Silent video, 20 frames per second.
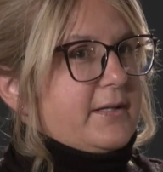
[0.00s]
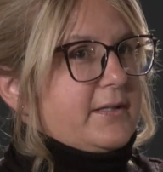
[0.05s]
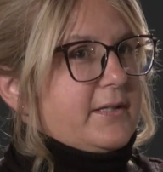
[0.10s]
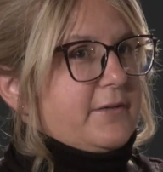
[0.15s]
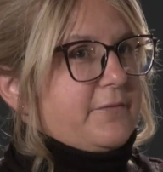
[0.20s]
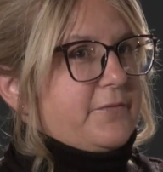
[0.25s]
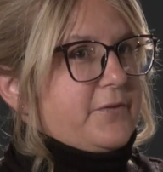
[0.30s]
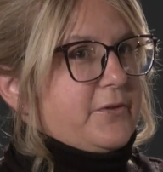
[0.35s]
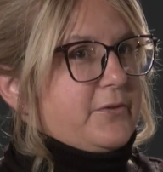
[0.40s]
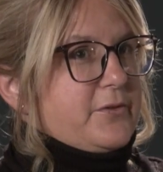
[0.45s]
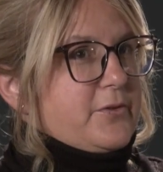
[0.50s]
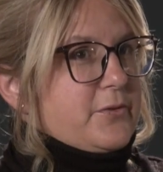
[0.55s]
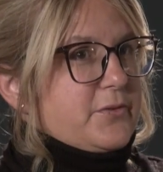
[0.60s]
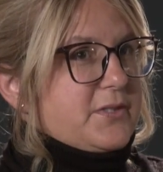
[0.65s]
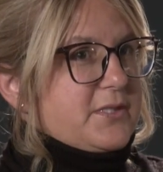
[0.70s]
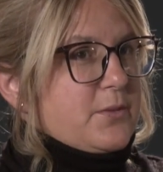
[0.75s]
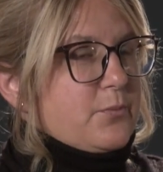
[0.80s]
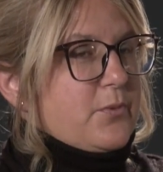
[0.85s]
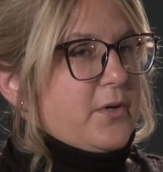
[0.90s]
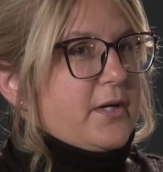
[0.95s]
if you know
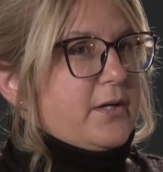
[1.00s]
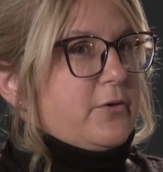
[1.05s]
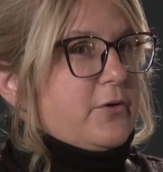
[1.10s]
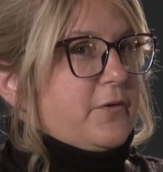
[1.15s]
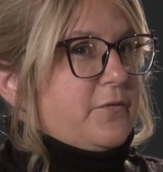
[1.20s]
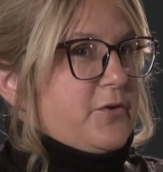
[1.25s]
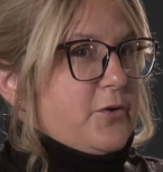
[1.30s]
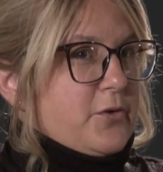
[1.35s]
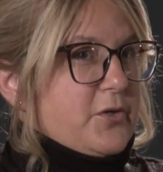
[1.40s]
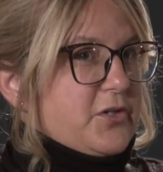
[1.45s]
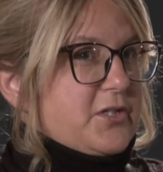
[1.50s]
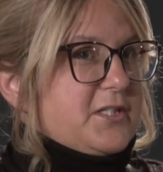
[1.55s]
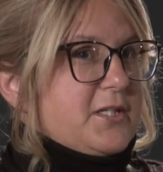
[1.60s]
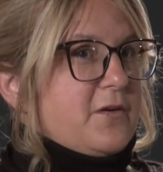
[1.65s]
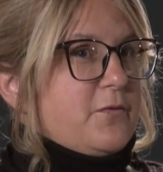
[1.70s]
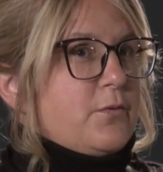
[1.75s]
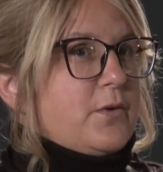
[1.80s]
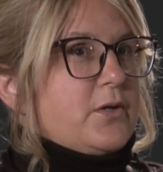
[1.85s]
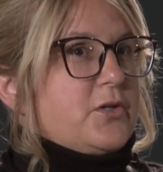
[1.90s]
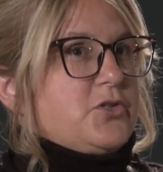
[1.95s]
someone, or if you
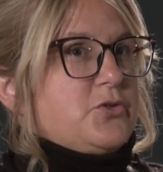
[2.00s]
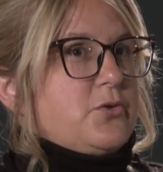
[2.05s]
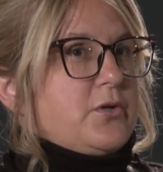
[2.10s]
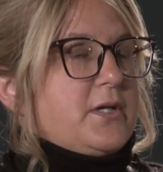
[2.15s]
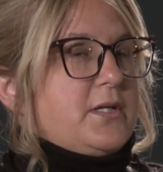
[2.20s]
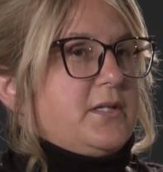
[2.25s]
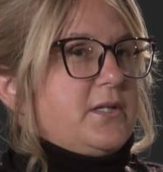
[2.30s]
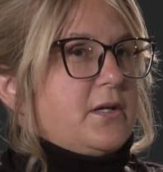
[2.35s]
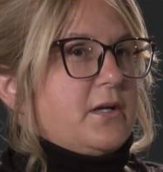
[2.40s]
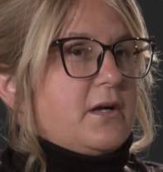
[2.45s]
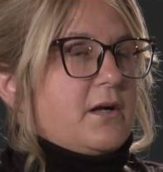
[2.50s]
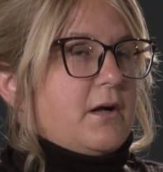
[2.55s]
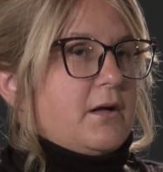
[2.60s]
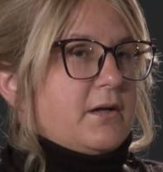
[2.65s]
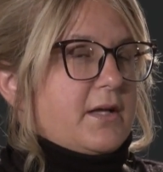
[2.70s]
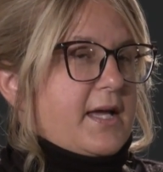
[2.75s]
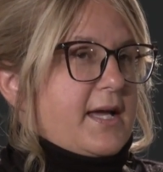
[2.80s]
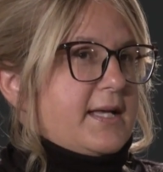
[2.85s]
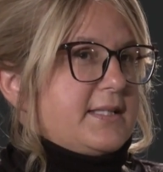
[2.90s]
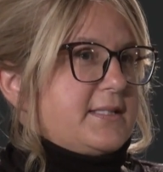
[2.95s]
yourself want to join, you can call
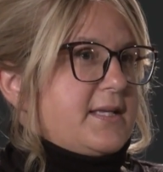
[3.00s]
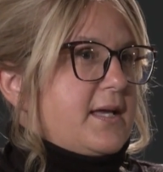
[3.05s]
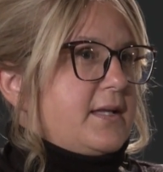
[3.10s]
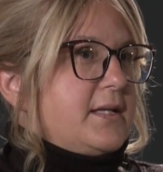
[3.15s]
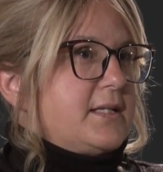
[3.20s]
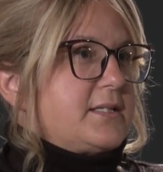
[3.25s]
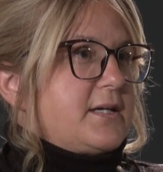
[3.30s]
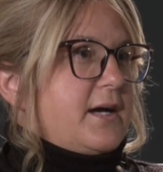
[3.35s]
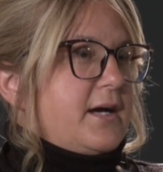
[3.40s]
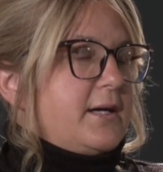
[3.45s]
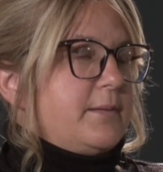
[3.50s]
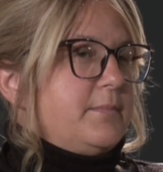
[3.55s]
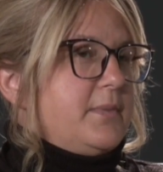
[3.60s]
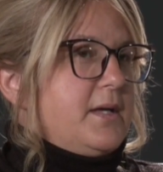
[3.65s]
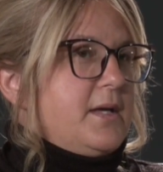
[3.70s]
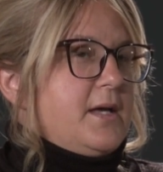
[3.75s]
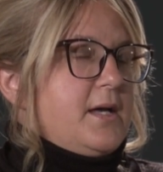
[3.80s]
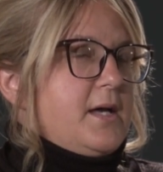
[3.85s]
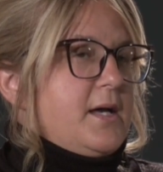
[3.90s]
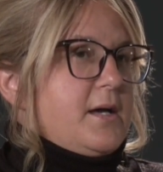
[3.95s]
CASA anytime,
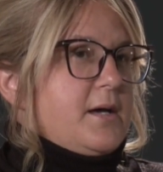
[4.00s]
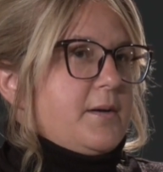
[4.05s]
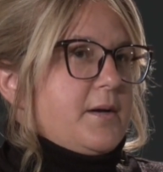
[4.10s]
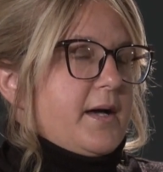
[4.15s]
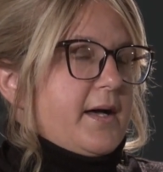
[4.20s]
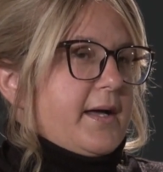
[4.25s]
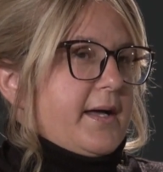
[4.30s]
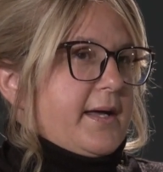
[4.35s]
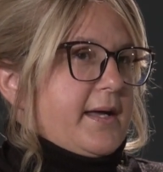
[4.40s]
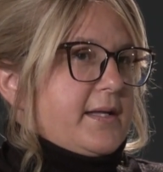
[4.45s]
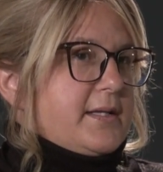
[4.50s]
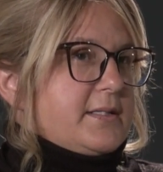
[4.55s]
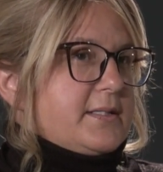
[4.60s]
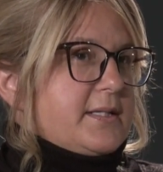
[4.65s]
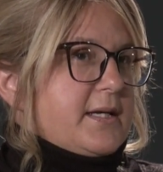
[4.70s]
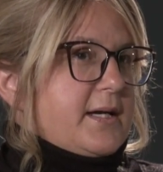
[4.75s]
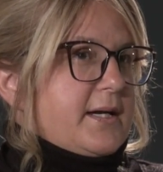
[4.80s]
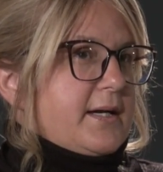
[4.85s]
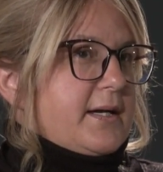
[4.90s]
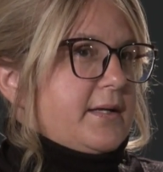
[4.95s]
and
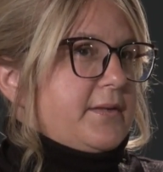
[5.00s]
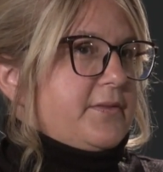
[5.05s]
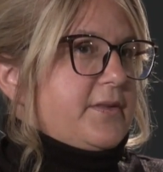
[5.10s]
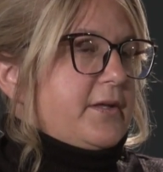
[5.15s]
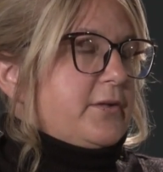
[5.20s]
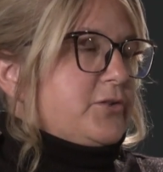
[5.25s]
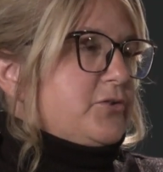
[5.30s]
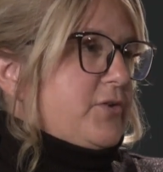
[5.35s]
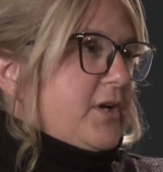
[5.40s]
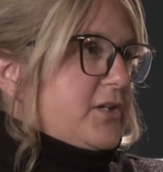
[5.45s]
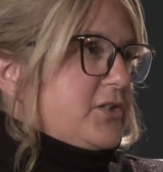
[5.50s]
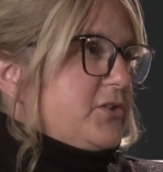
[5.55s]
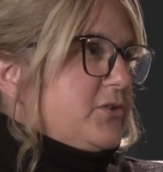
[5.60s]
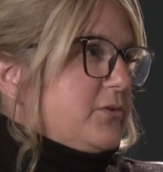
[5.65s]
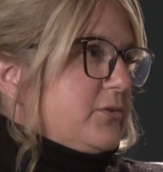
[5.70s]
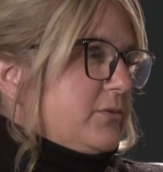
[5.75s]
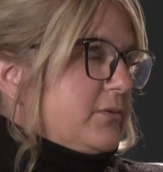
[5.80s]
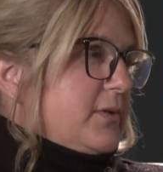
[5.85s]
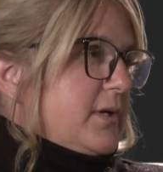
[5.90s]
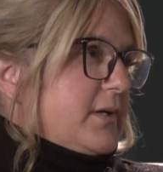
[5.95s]
they'll direct
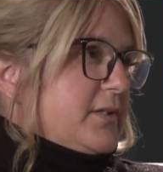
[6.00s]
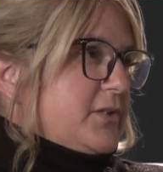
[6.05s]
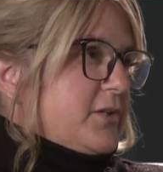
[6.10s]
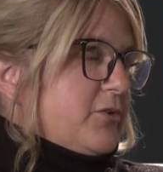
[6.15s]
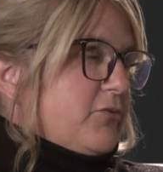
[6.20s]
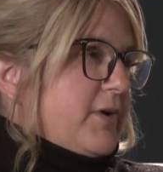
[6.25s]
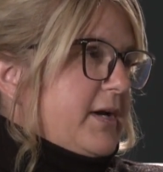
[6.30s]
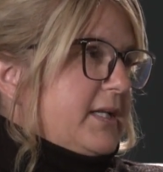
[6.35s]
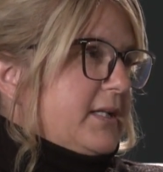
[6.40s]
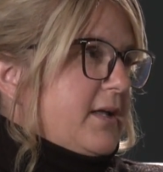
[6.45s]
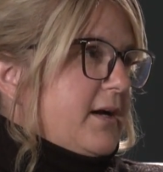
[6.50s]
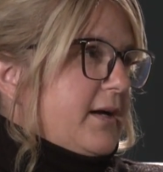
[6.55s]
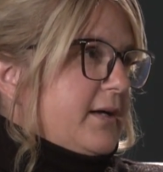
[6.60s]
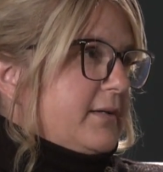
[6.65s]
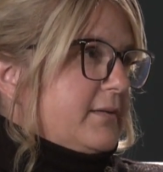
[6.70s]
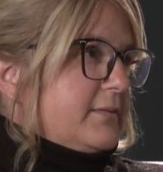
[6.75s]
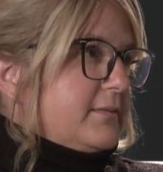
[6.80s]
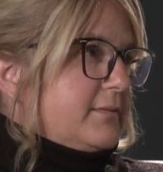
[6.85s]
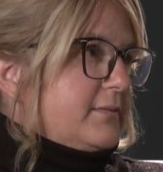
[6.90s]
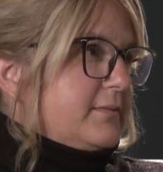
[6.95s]
you to the right
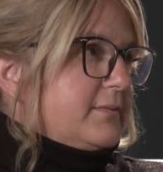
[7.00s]
line.